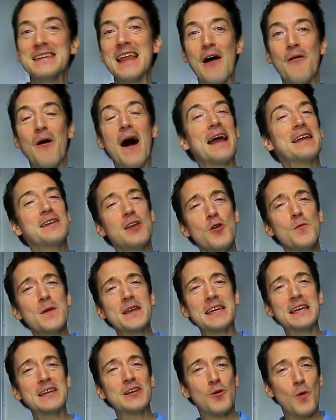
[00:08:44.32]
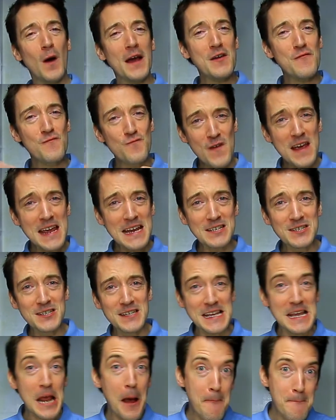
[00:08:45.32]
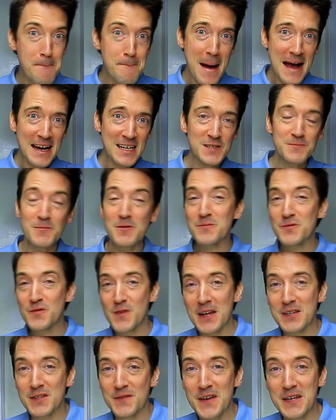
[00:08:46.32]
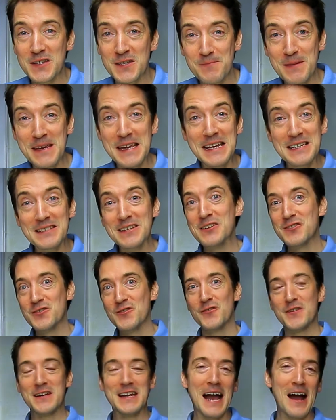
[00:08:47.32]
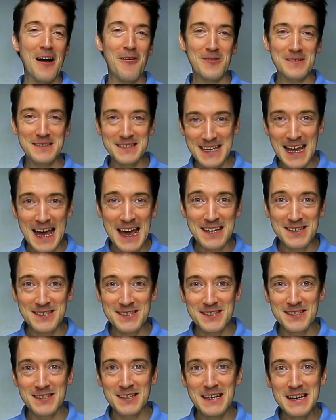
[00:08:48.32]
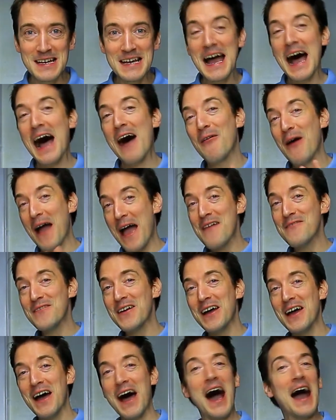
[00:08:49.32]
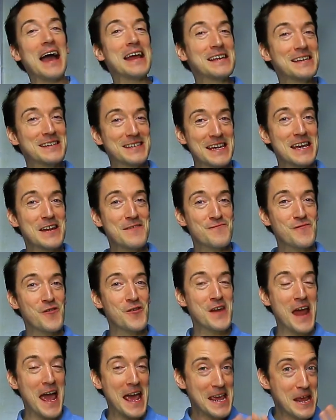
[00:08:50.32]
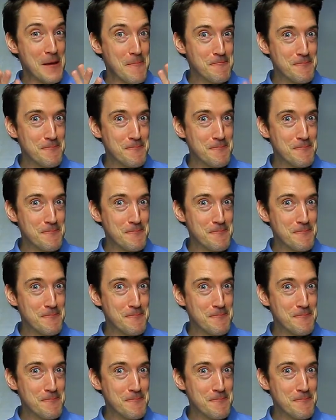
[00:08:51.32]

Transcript: Now, I know we didn't quite reach the maximum transfer speeds during our tests. However, I did run a